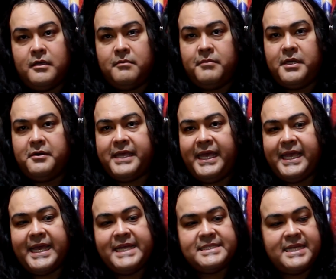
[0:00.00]
But okay
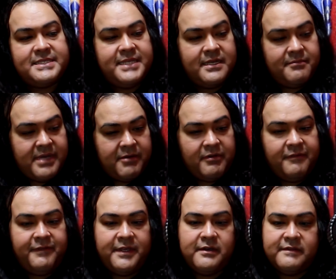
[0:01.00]
guys, that's the end of my
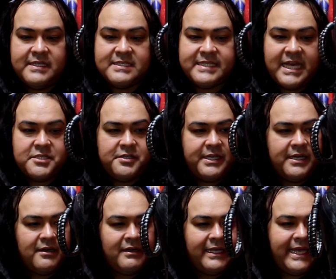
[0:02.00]
review of this statue here.